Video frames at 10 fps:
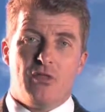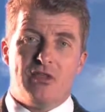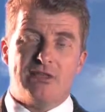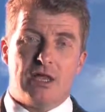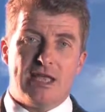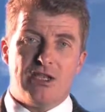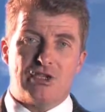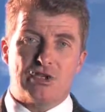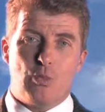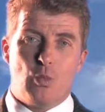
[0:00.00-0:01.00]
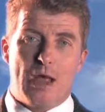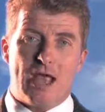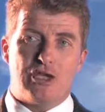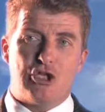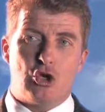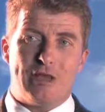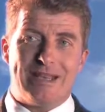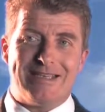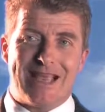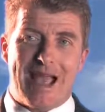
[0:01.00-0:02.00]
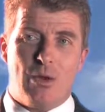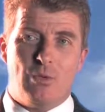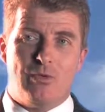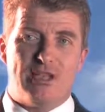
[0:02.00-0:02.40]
There's a leak somewhere, shut it down.